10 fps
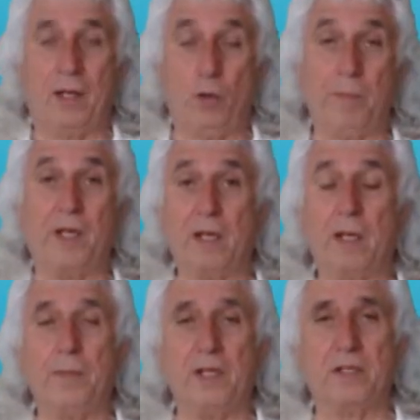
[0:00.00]
Hello, my
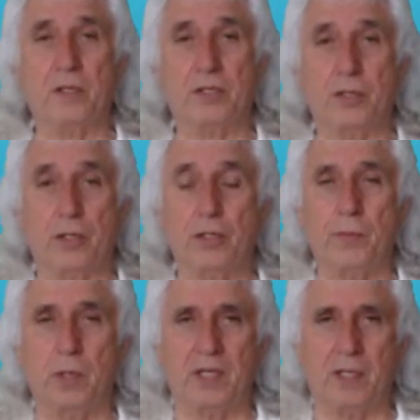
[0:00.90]
name is uh, Serge
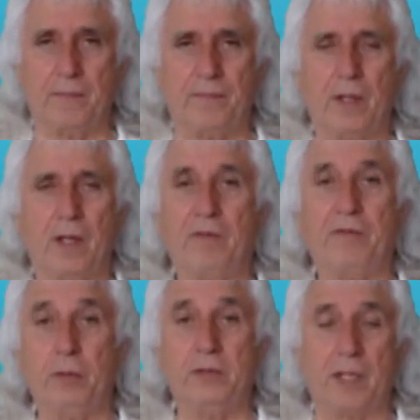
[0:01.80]
Miranda. I'm
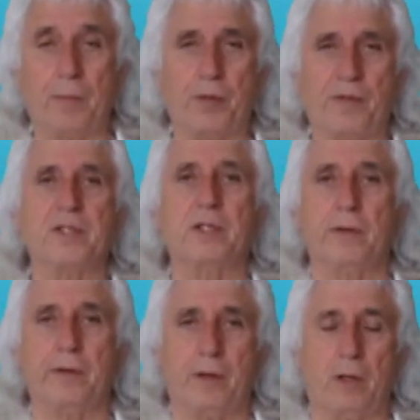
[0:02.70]
full-time
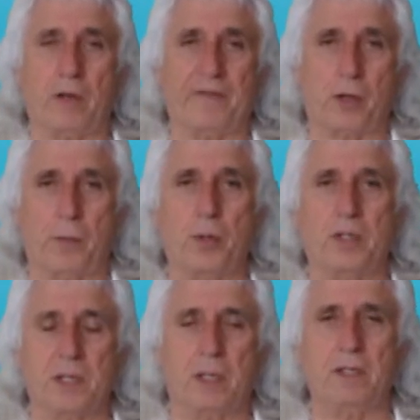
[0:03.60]
professor of computer
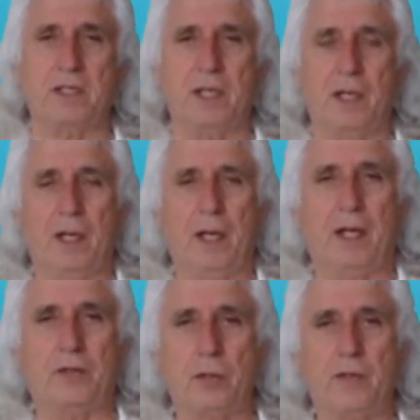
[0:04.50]
science
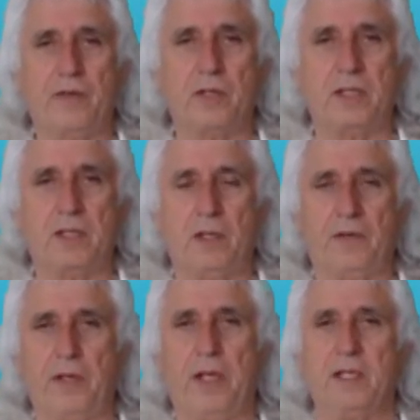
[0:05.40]
at University
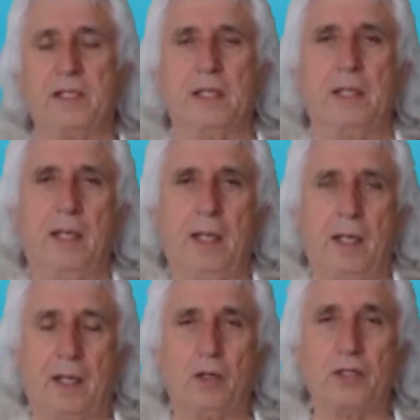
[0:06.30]
of Nice
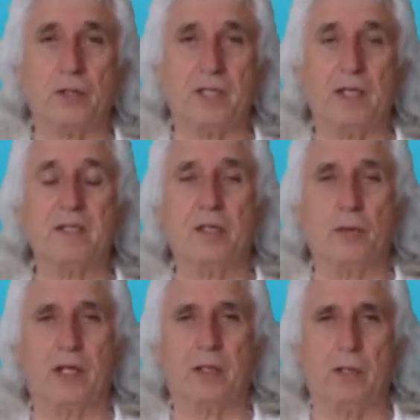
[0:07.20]
and also science
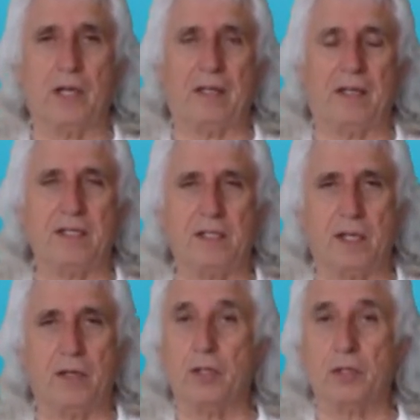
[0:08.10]
director at
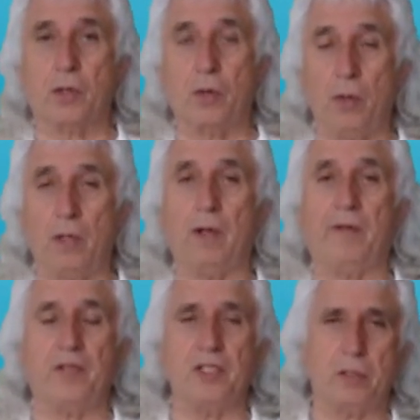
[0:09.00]
Estia, the School
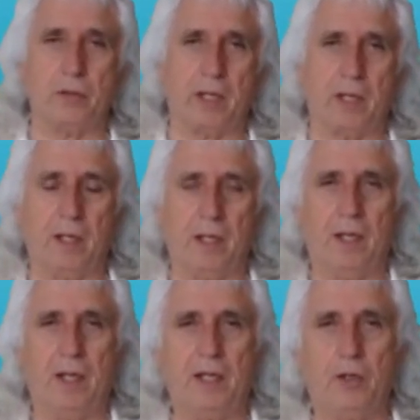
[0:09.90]
of Engineering
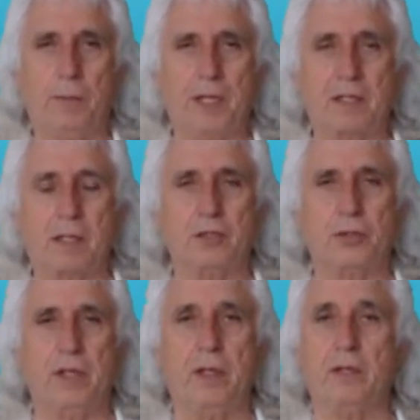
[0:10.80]
in the Basque
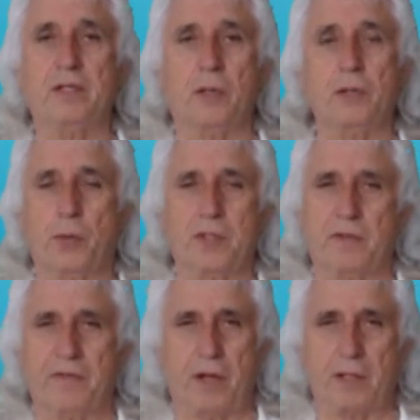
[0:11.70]
Country in the southwest
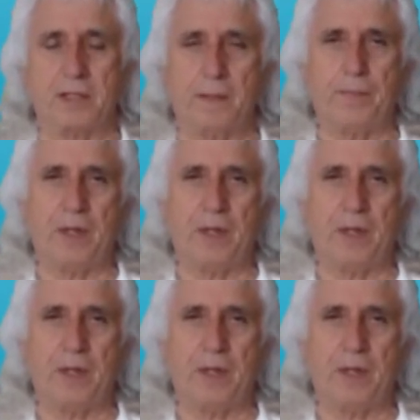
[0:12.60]
of France.